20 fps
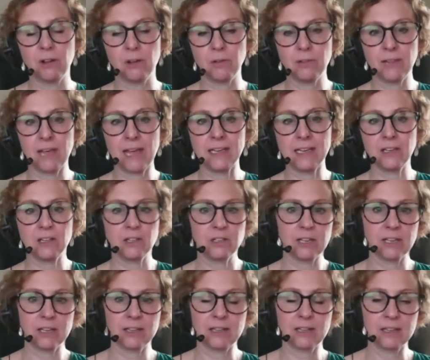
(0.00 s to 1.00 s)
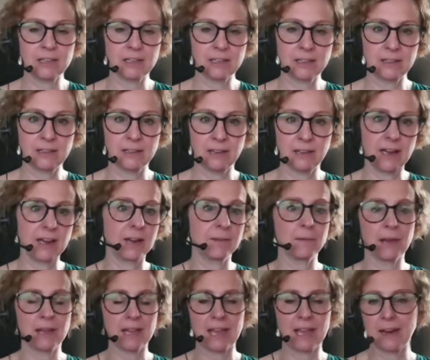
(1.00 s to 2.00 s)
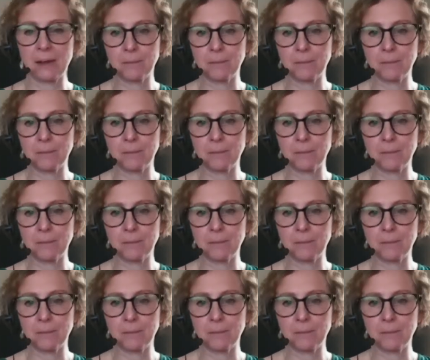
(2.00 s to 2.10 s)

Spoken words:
then again,